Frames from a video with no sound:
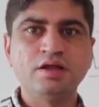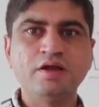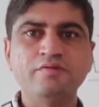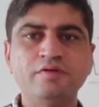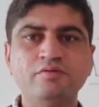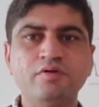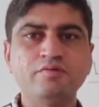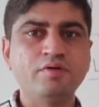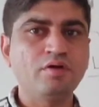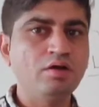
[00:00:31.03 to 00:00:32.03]
That is
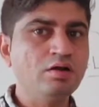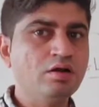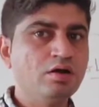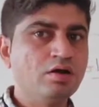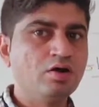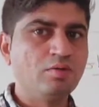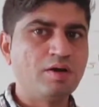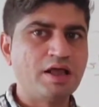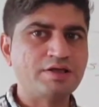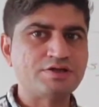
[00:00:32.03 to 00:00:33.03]
what we call
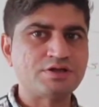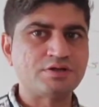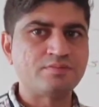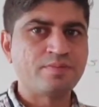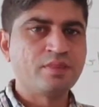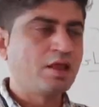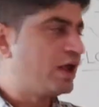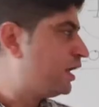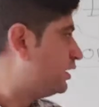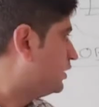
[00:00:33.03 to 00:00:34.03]
globalization.
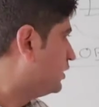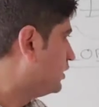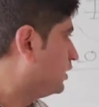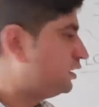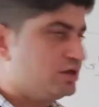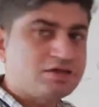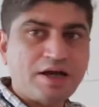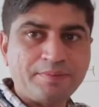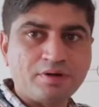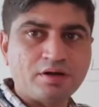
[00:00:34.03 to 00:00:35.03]
And in this
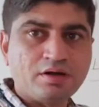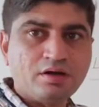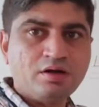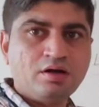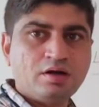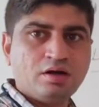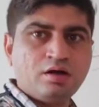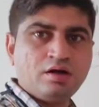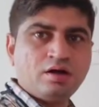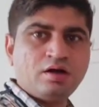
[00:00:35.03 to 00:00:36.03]
chapter,
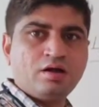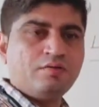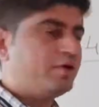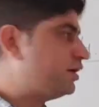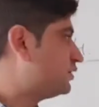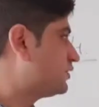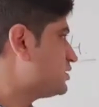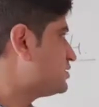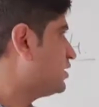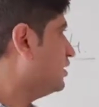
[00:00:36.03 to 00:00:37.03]
we are
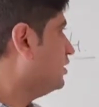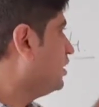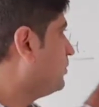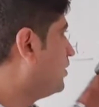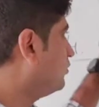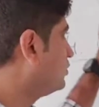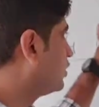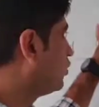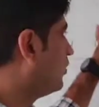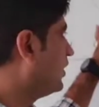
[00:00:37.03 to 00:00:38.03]
discussing about
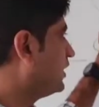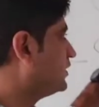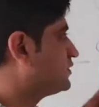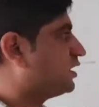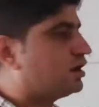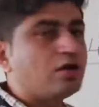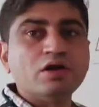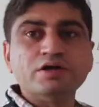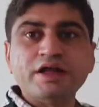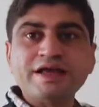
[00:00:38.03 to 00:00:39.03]
the globalization in
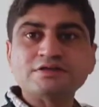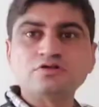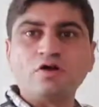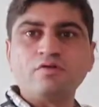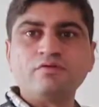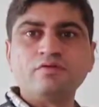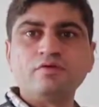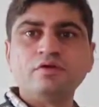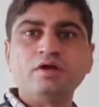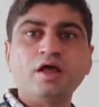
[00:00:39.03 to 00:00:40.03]
context
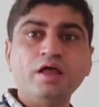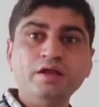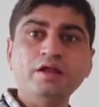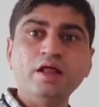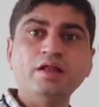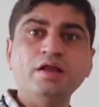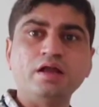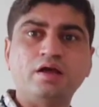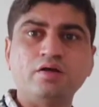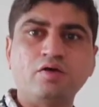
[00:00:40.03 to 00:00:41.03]
of the Indian
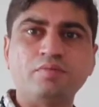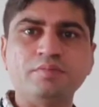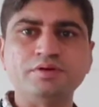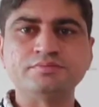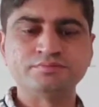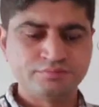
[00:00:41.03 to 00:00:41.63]
economy.